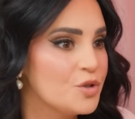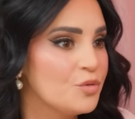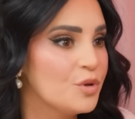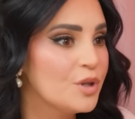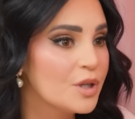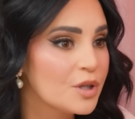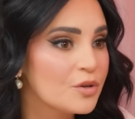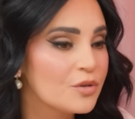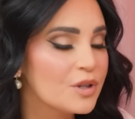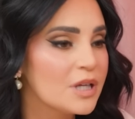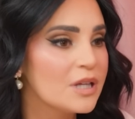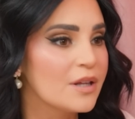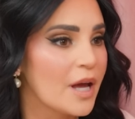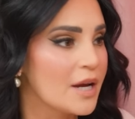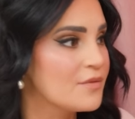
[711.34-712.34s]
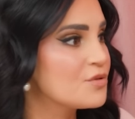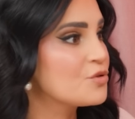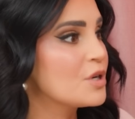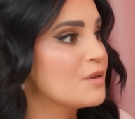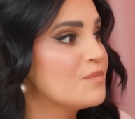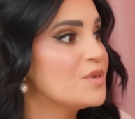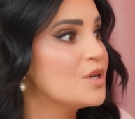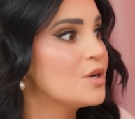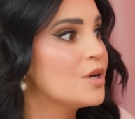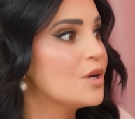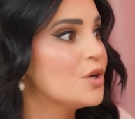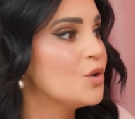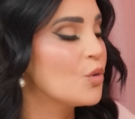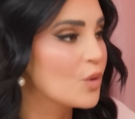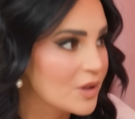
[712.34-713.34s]
You literally live streamed
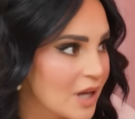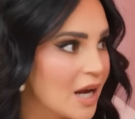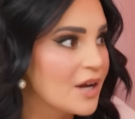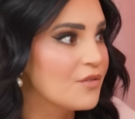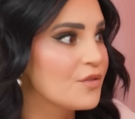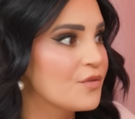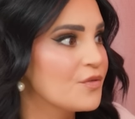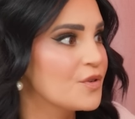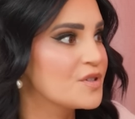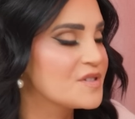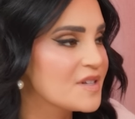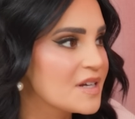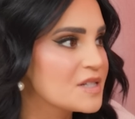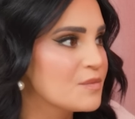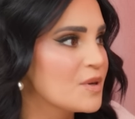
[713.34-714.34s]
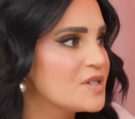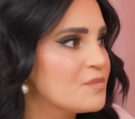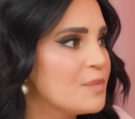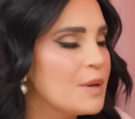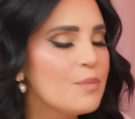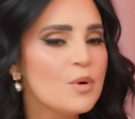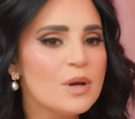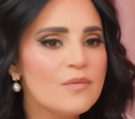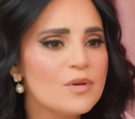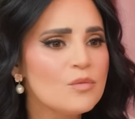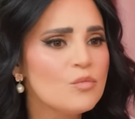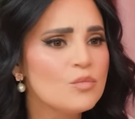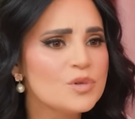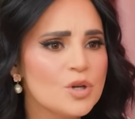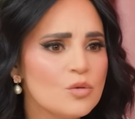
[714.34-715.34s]
your life for 6 months. People
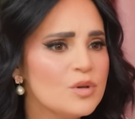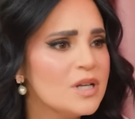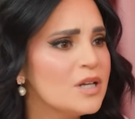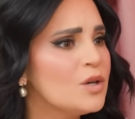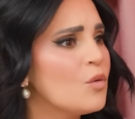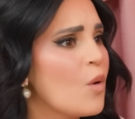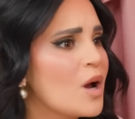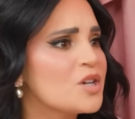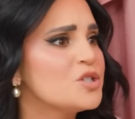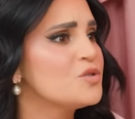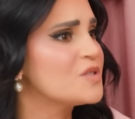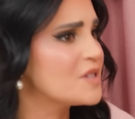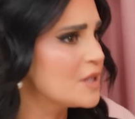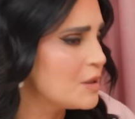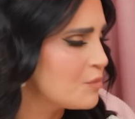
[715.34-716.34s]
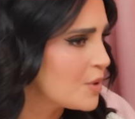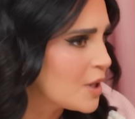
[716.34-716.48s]
even tuned in to watch you sleep.